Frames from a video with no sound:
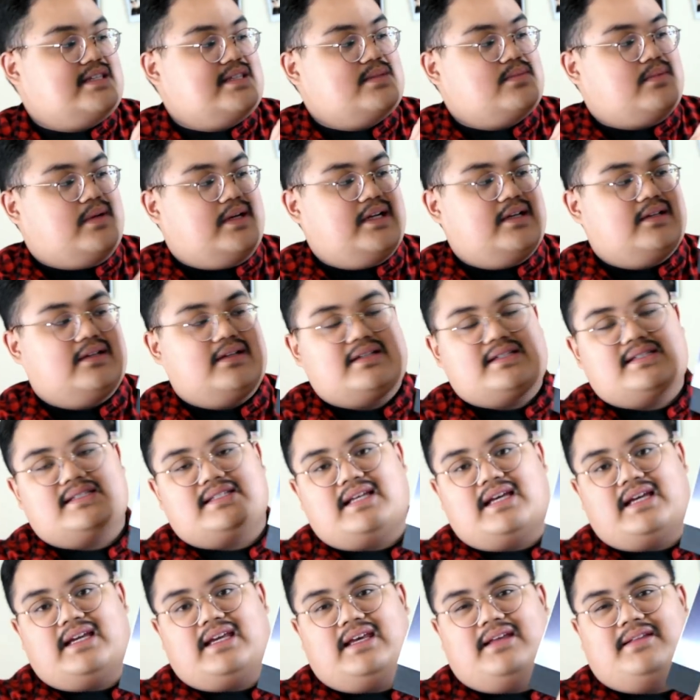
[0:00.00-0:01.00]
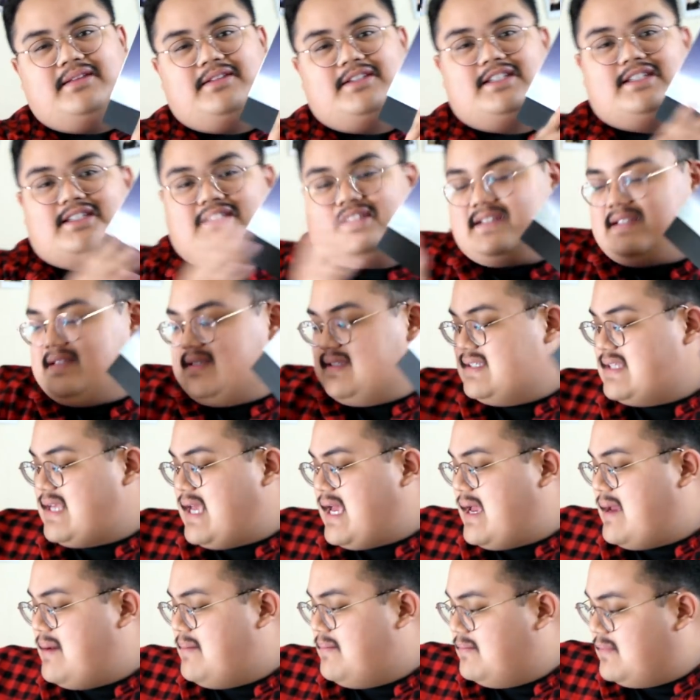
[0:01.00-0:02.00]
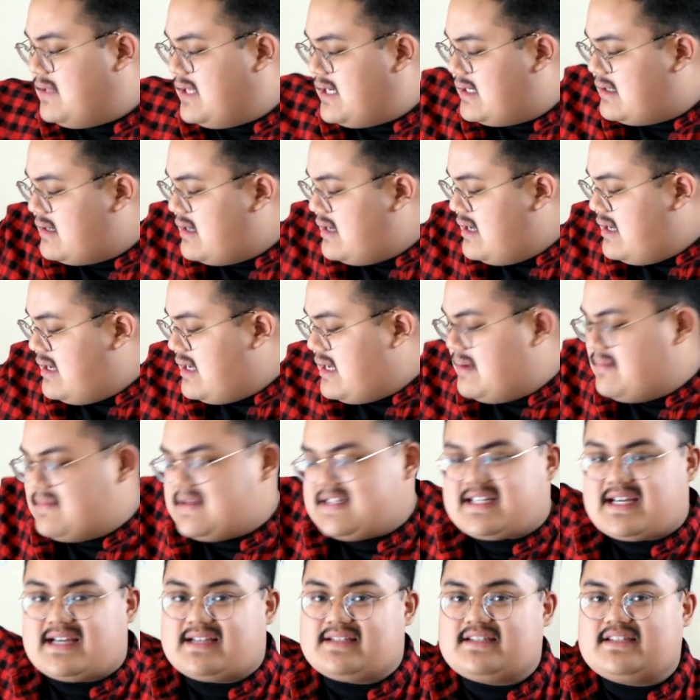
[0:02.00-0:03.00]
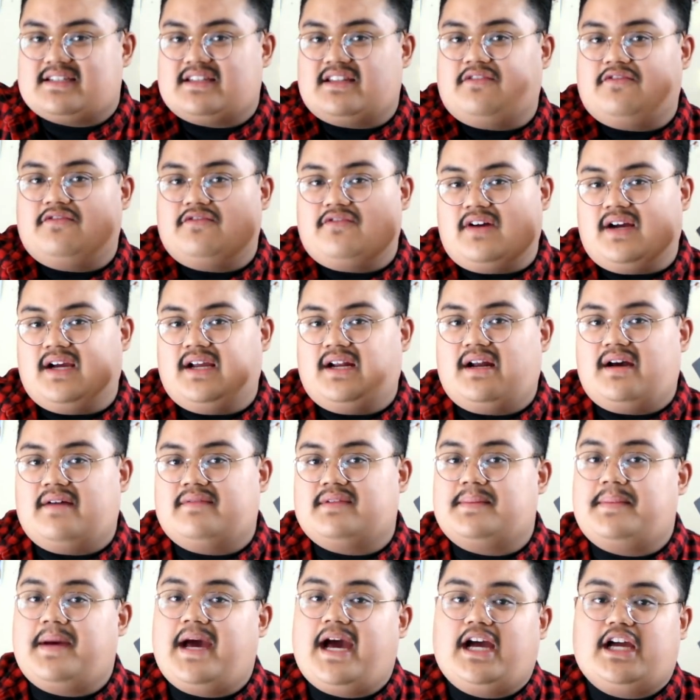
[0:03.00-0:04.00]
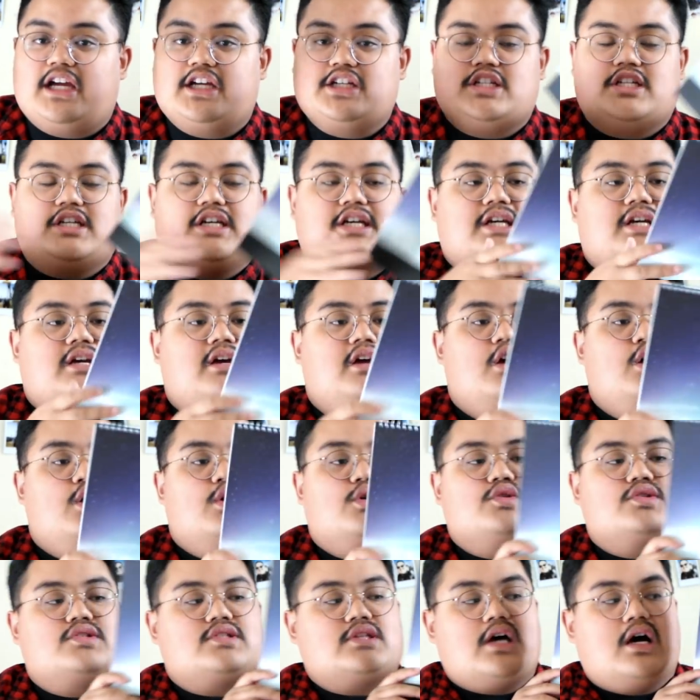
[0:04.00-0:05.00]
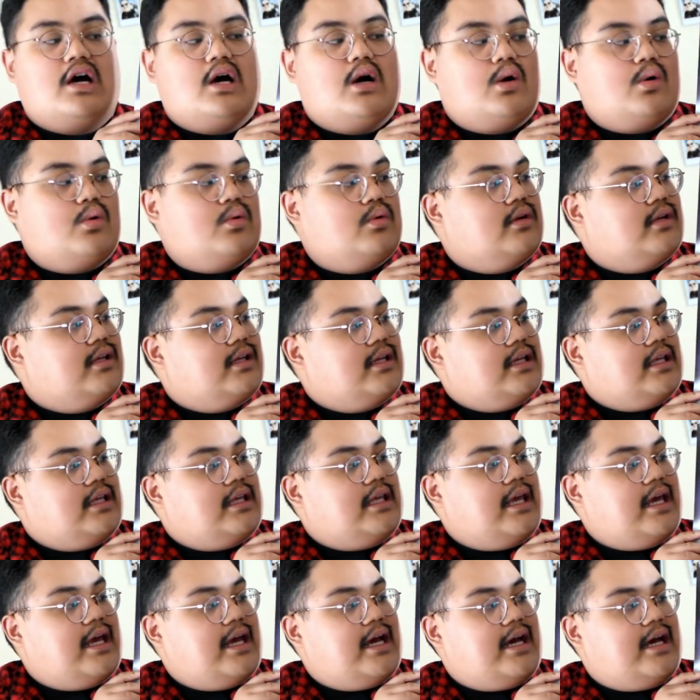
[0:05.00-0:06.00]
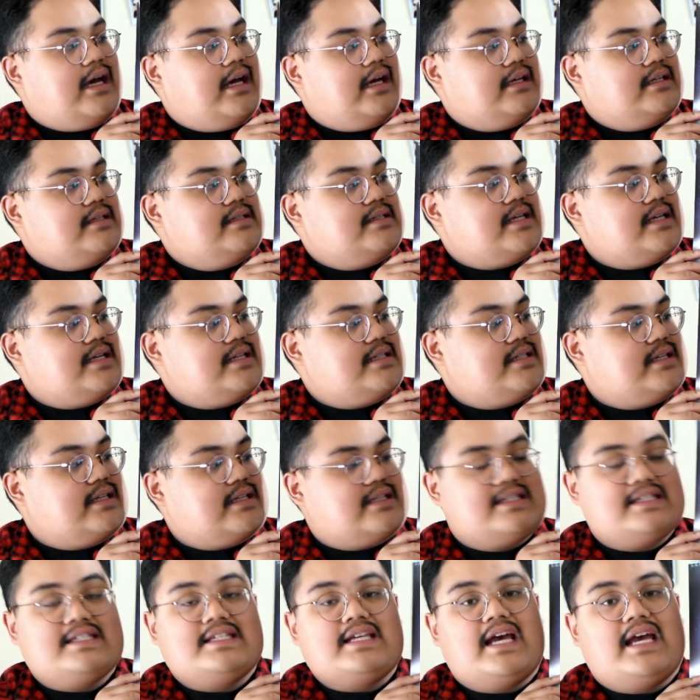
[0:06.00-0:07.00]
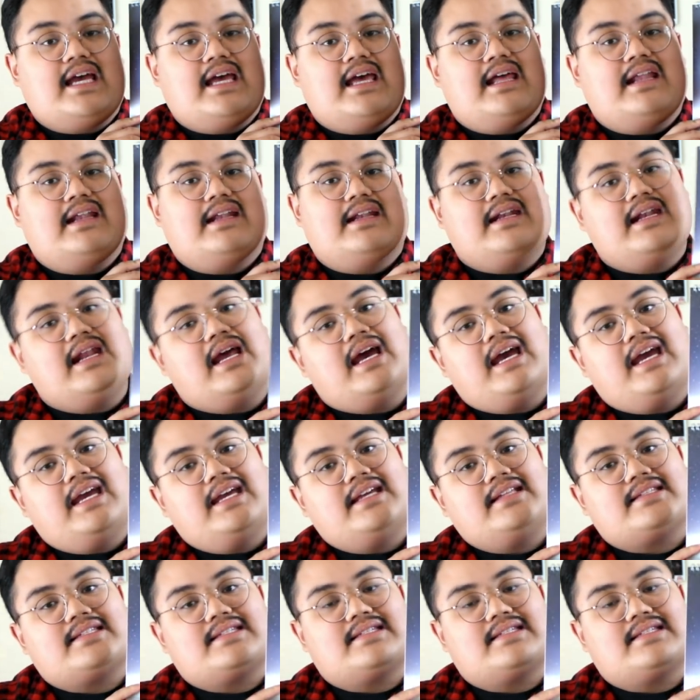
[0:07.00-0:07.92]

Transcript: is what it looks like. It's the same like image as the front of the packaging. So yeah, DAY6 day and night.